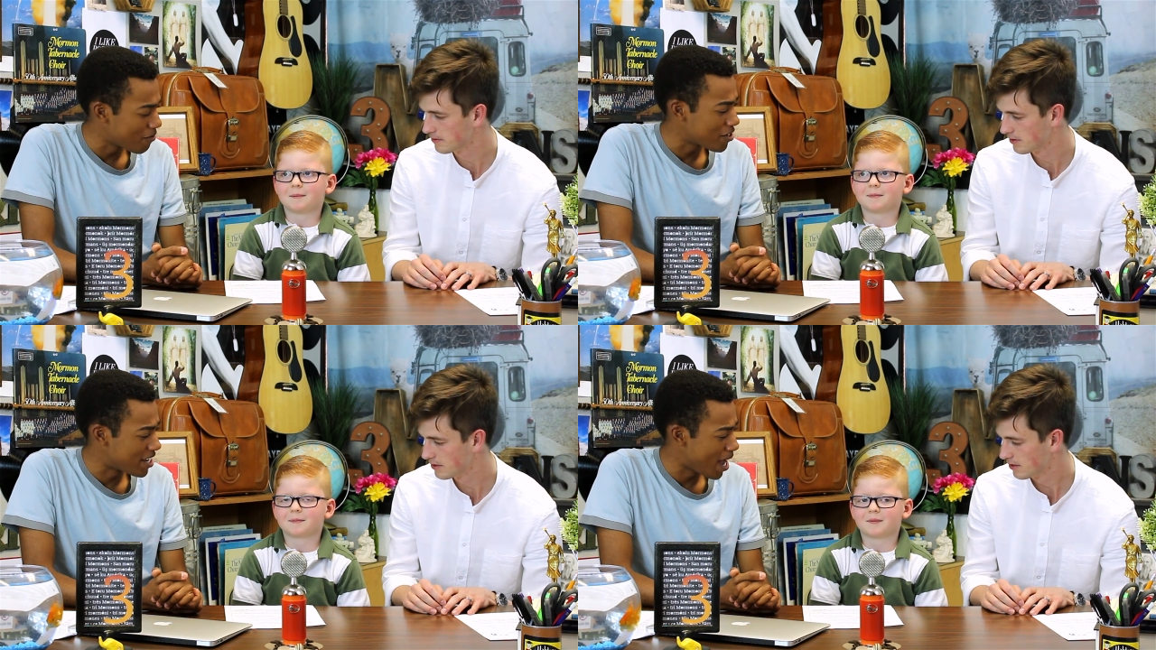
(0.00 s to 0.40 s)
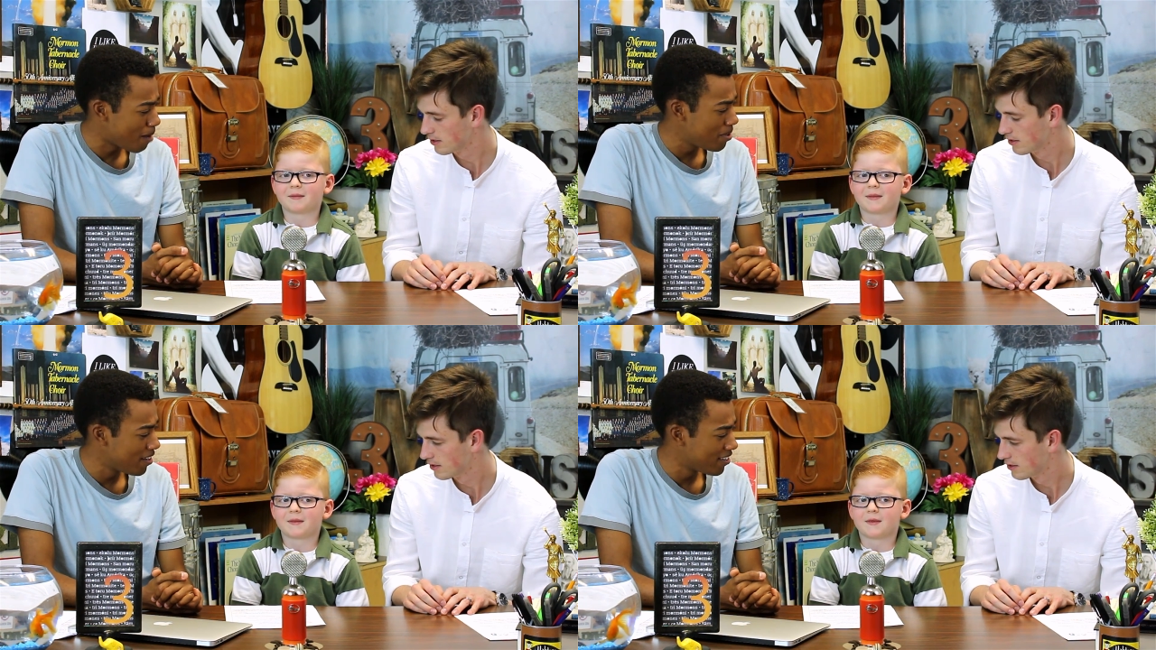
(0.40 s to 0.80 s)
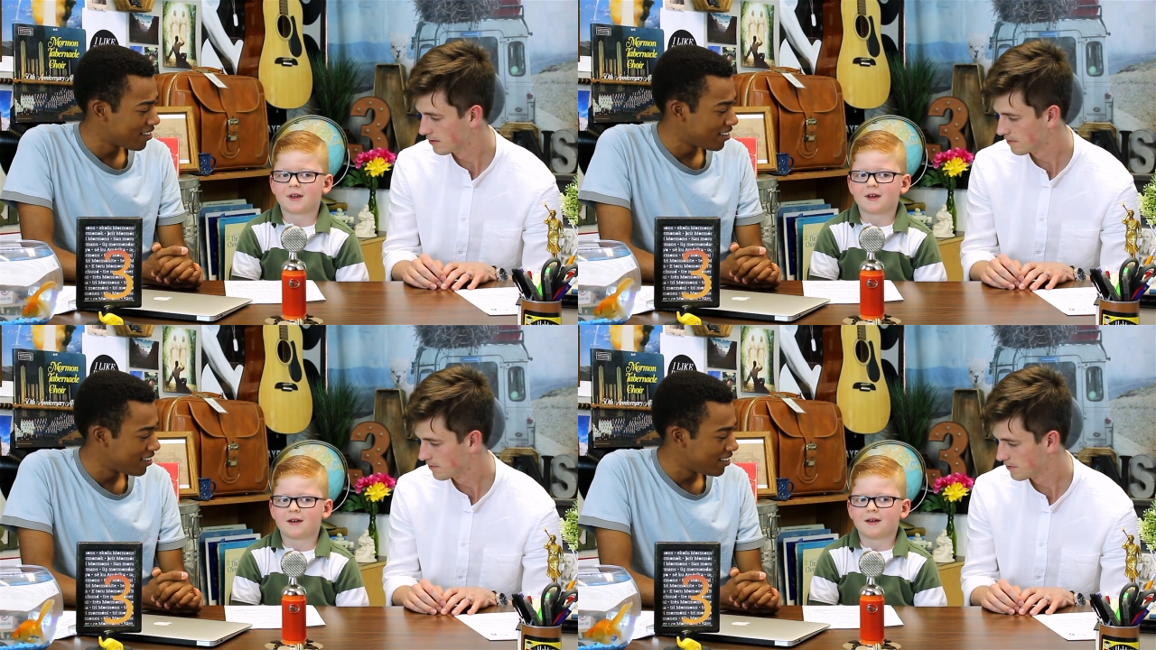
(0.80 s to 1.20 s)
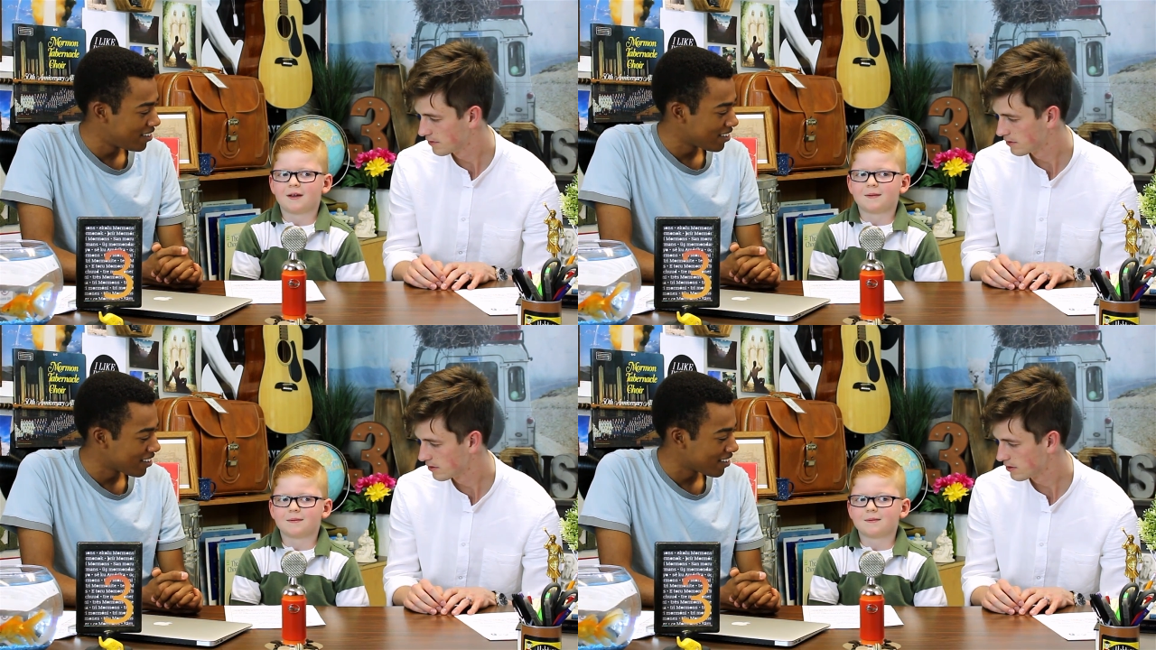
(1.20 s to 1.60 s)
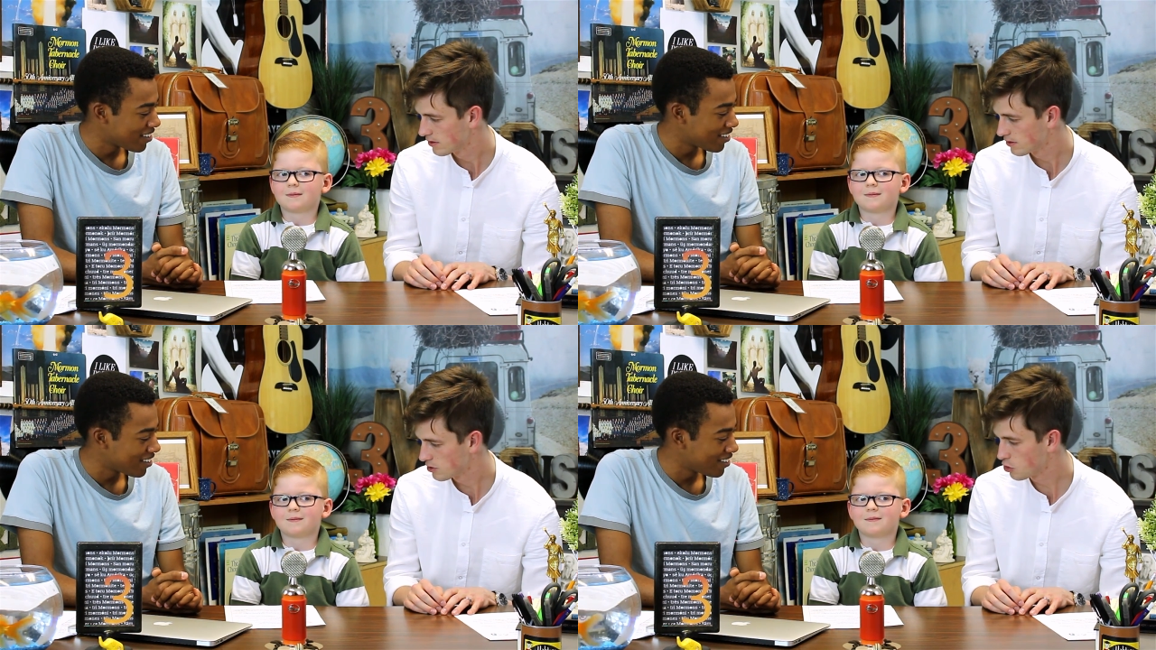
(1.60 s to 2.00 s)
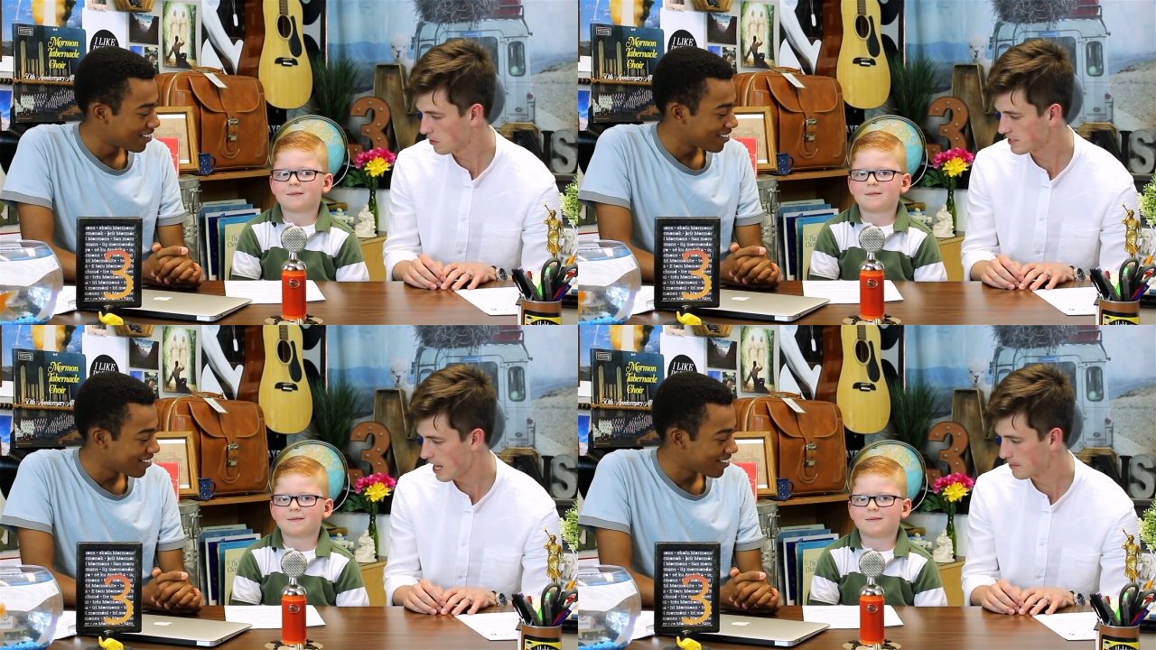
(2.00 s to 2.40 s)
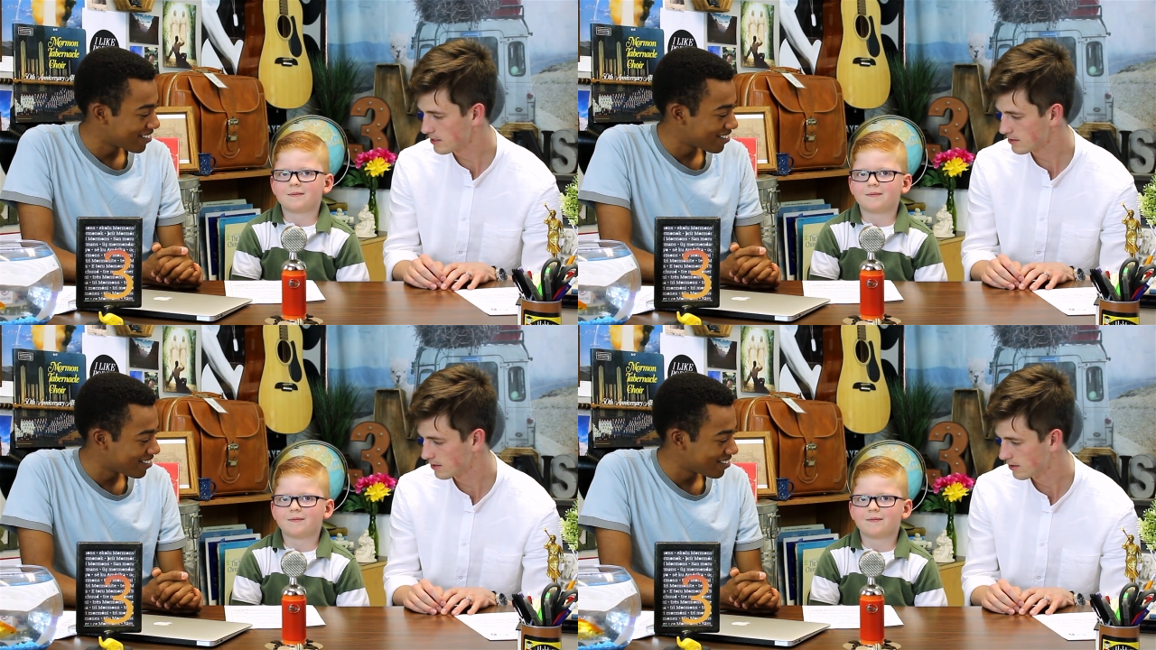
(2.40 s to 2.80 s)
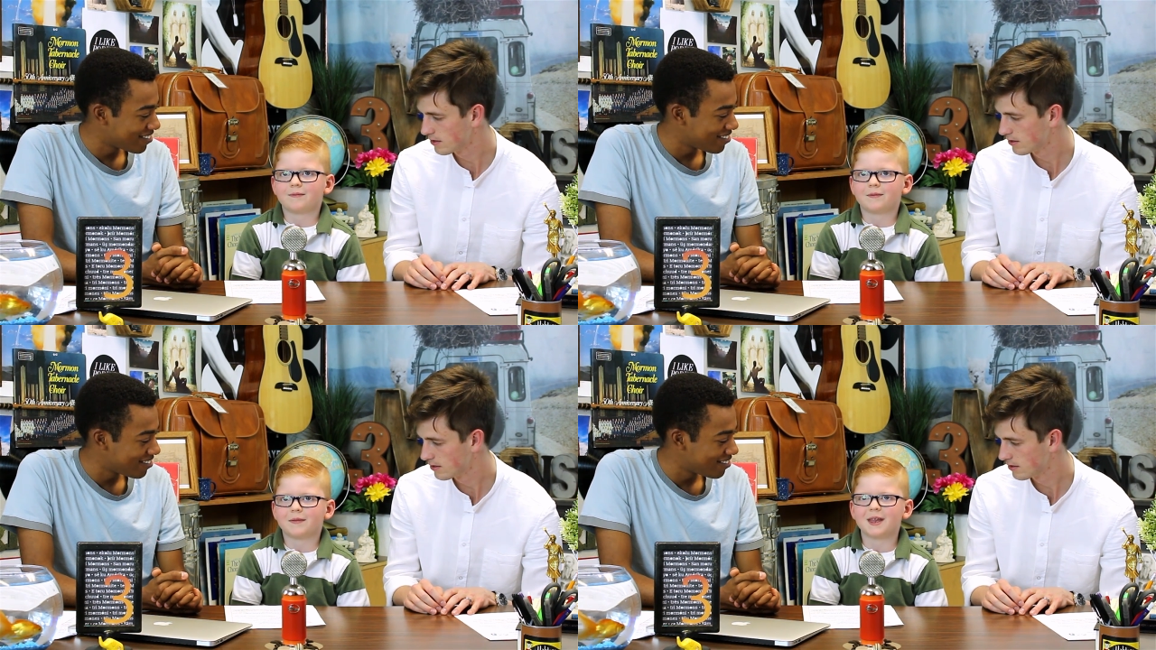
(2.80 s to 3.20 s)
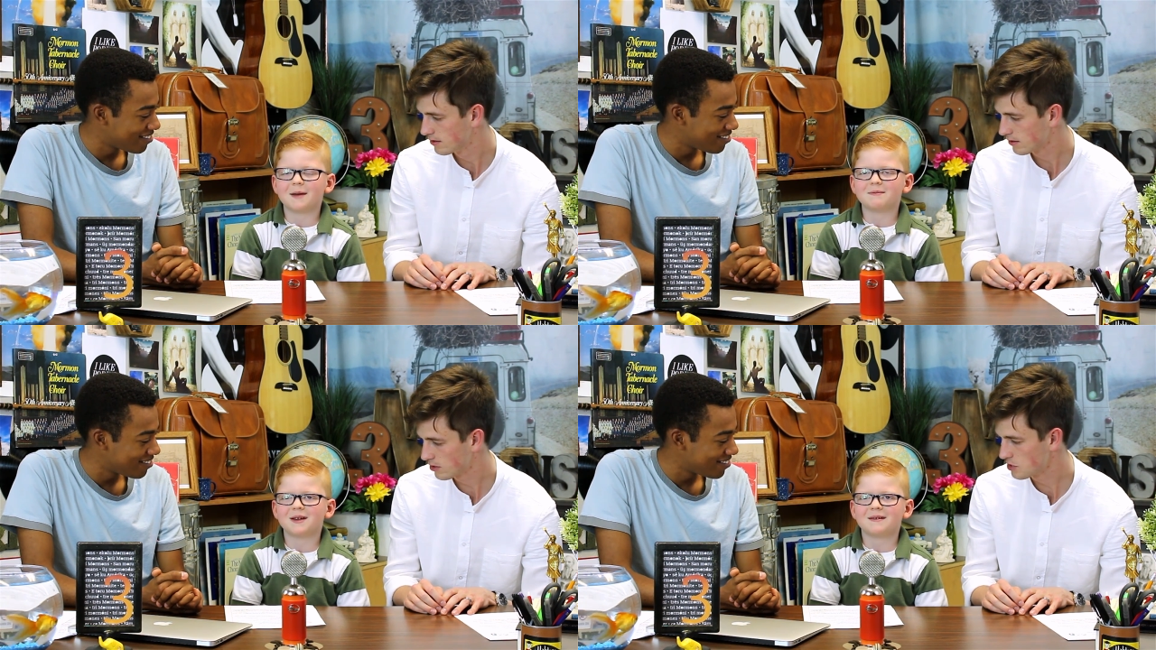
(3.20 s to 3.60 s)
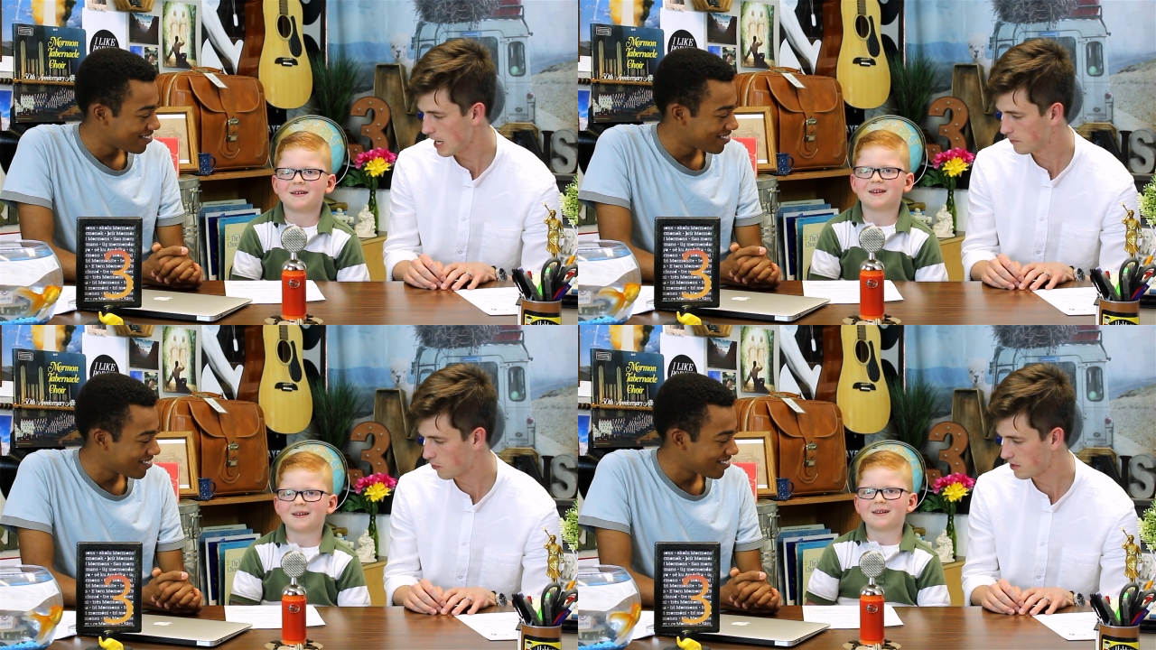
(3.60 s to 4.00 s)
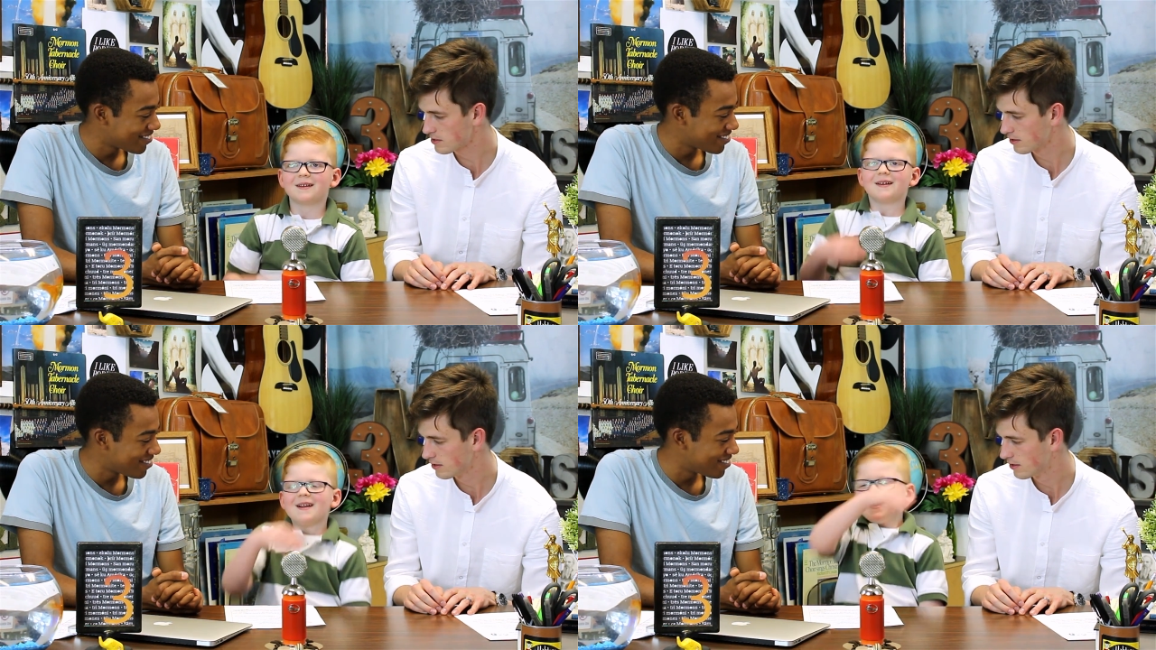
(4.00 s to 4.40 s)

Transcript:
Speaker 1: you ever dab?
Speaker 2: Do you know what a dab is? Yep. Can you dab for us?